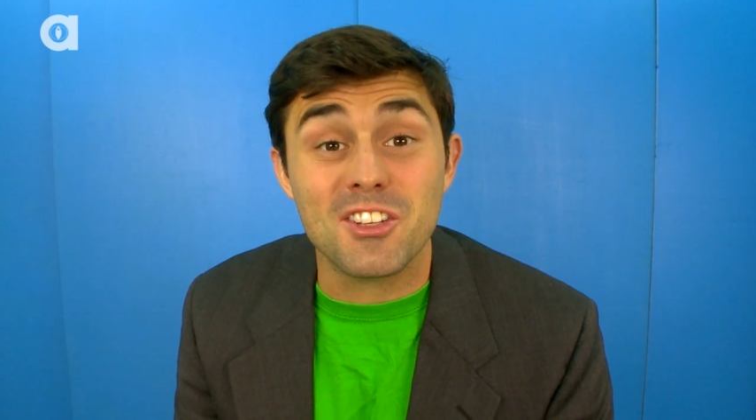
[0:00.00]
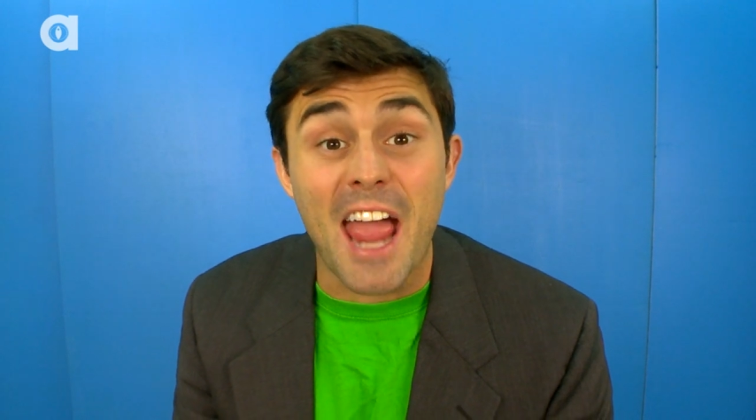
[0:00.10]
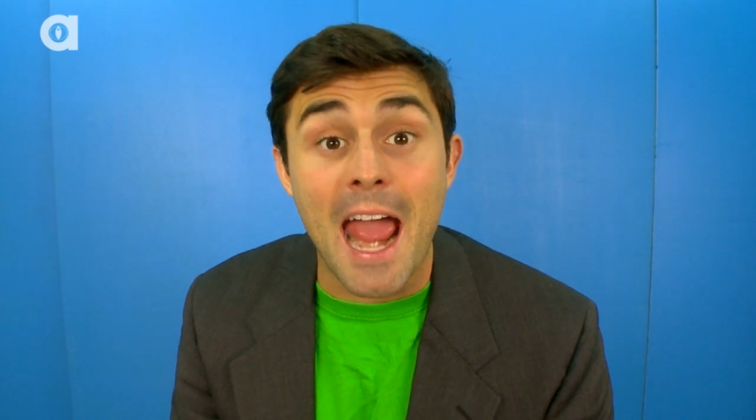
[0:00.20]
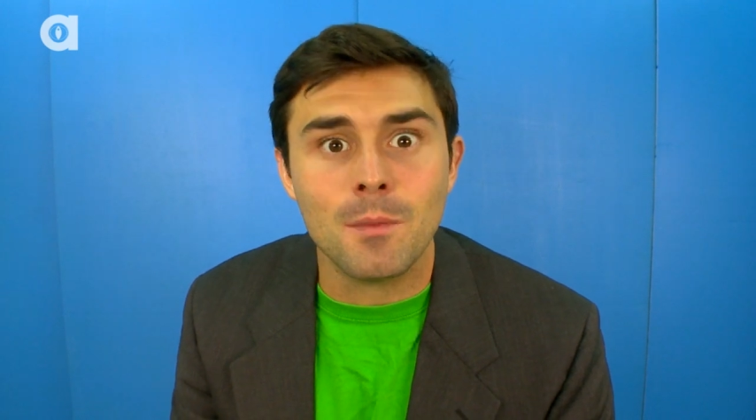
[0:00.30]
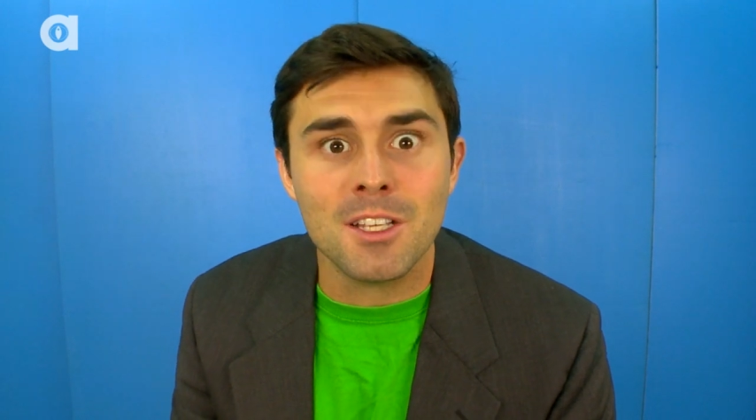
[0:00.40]
is
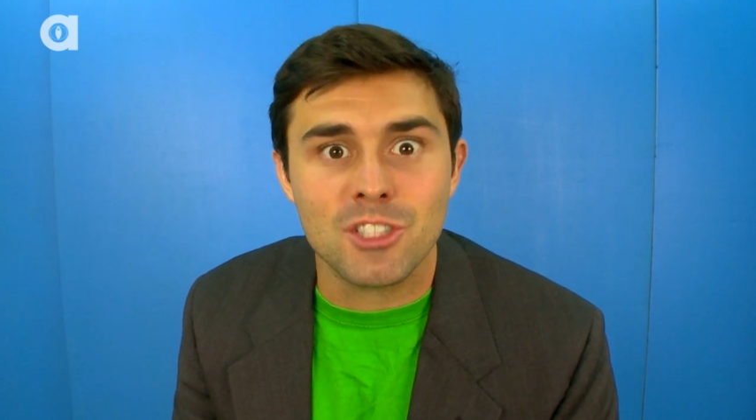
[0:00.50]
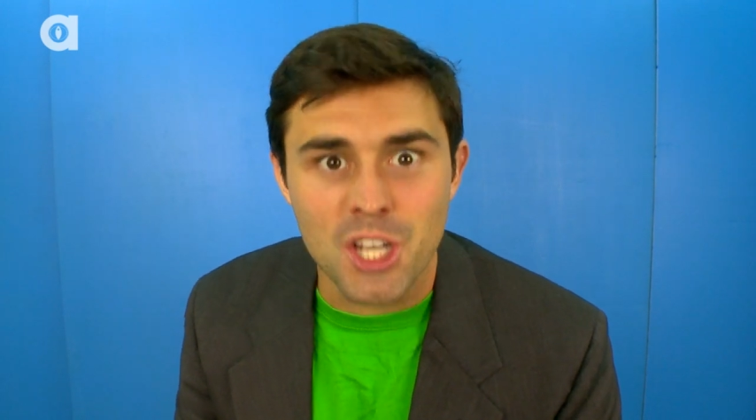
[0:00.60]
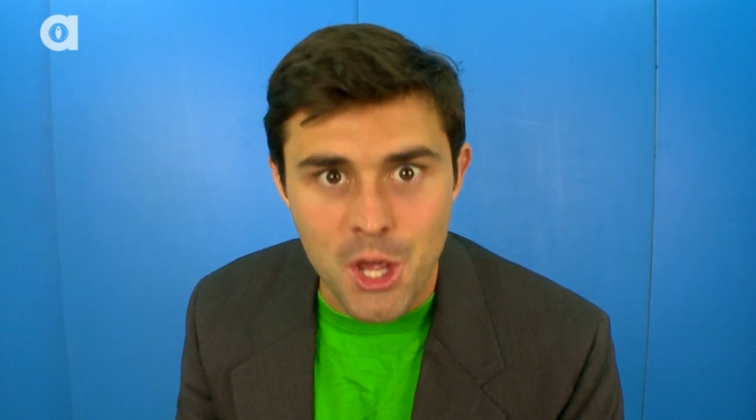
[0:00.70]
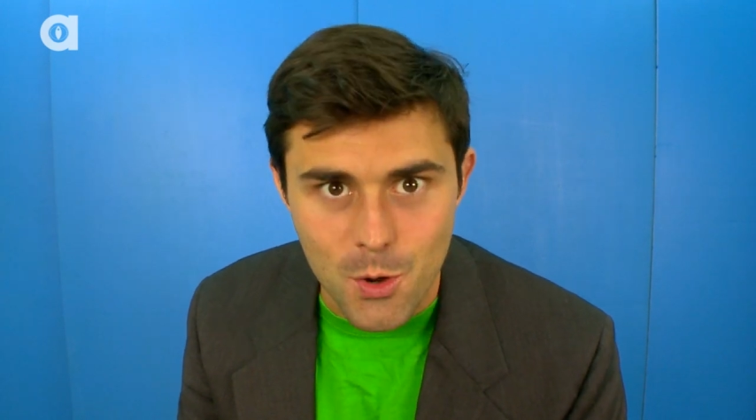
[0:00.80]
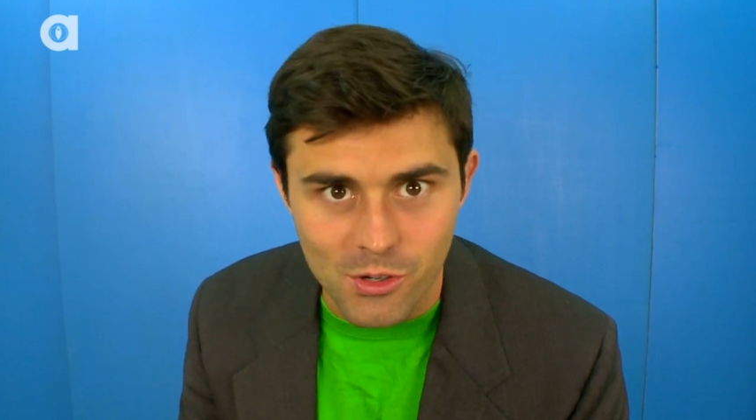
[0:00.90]
Animalist
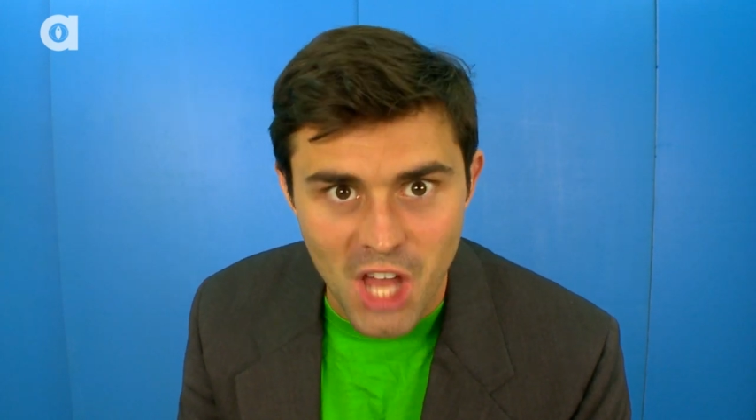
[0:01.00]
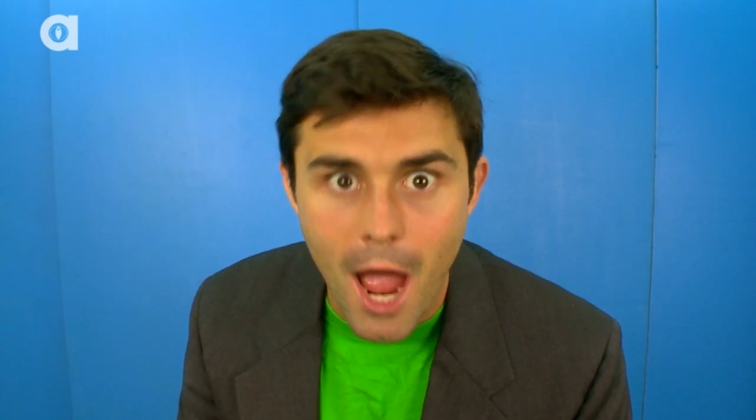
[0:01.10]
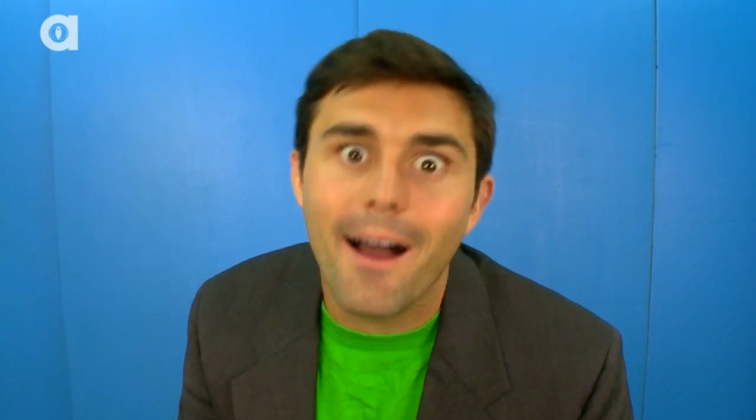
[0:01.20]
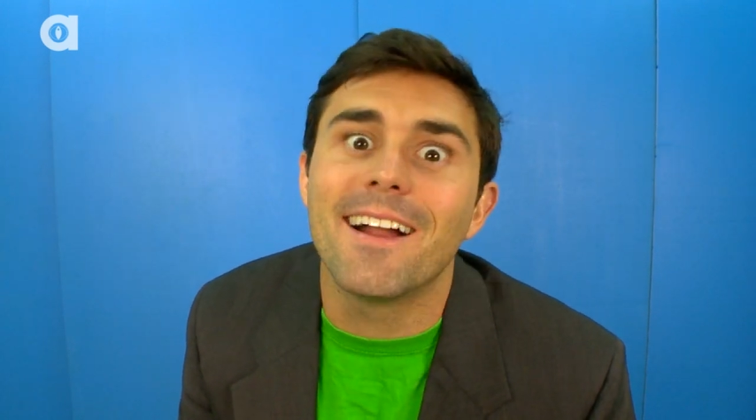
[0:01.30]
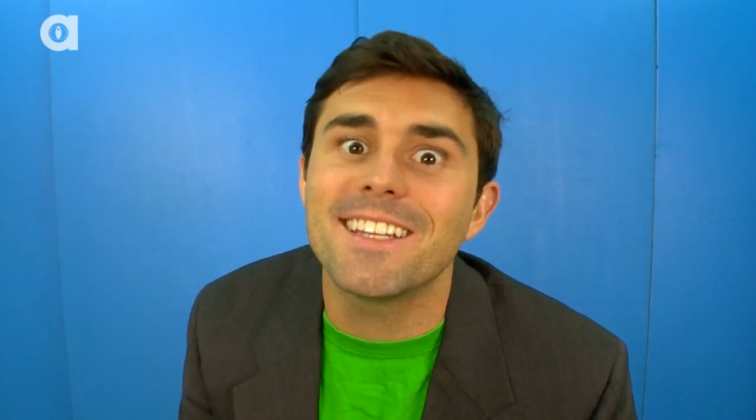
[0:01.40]
News
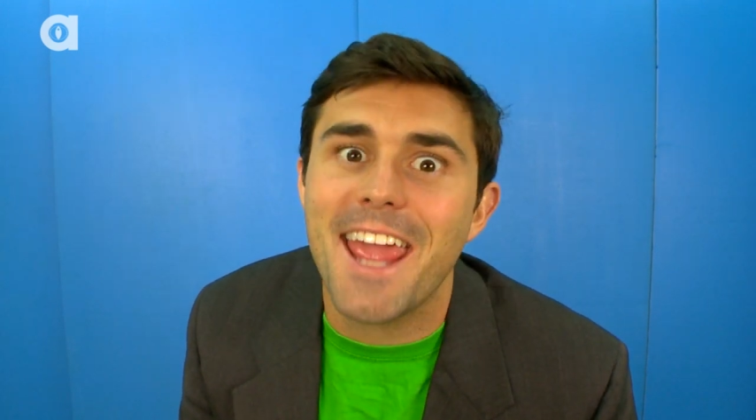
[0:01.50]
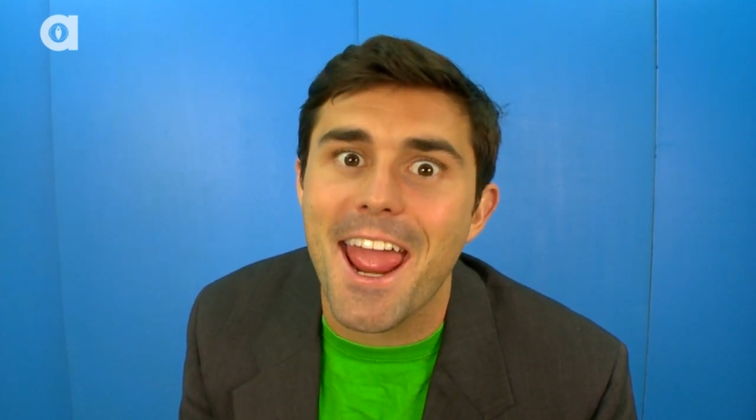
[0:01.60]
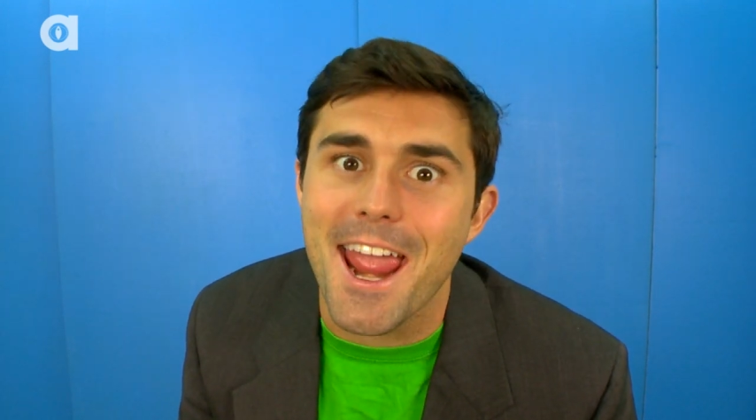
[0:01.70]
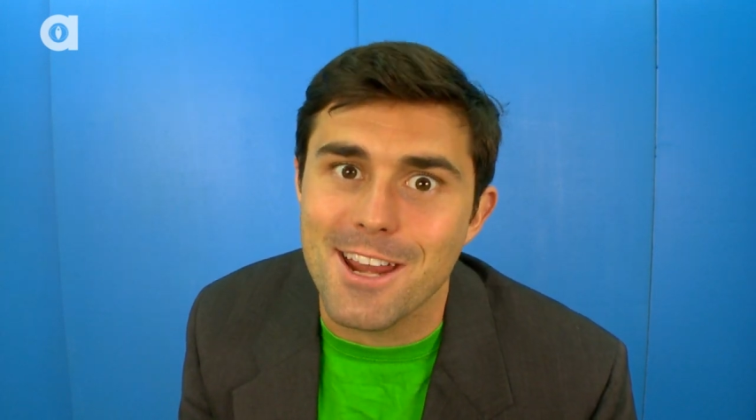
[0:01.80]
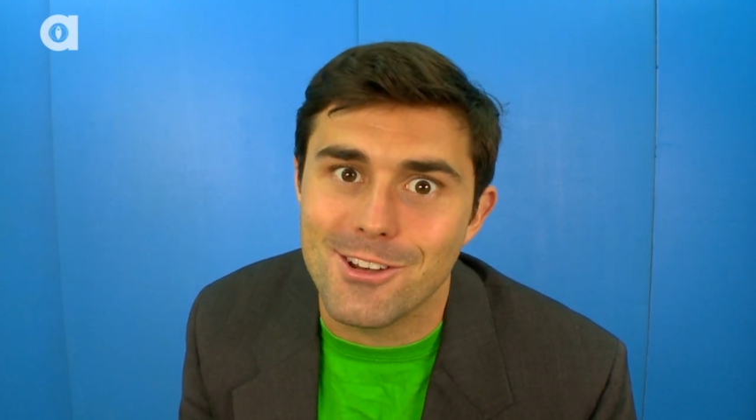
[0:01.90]
Uncaged.